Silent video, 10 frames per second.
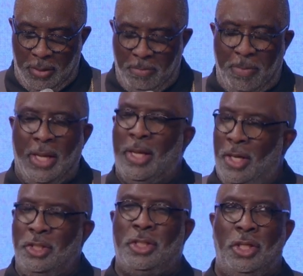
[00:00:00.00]
Be it
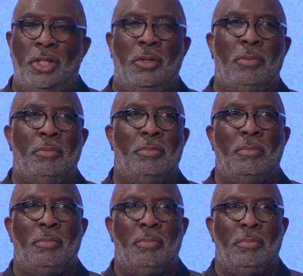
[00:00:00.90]
unto you
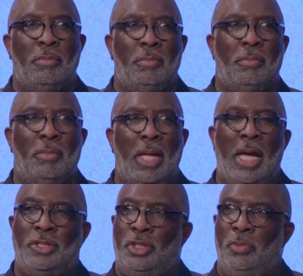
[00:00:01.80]

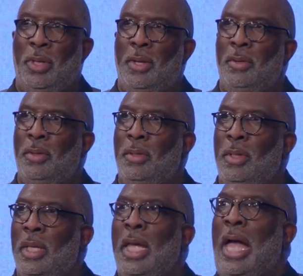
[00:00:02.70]
as you
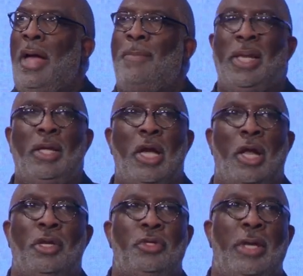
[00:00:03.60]
will. I believe
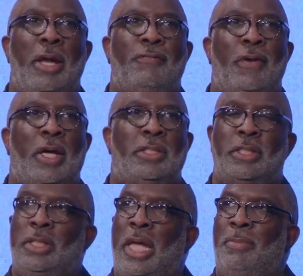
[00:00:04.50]
God will do that for us
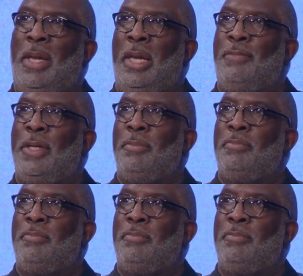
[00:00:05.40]
today, beloved.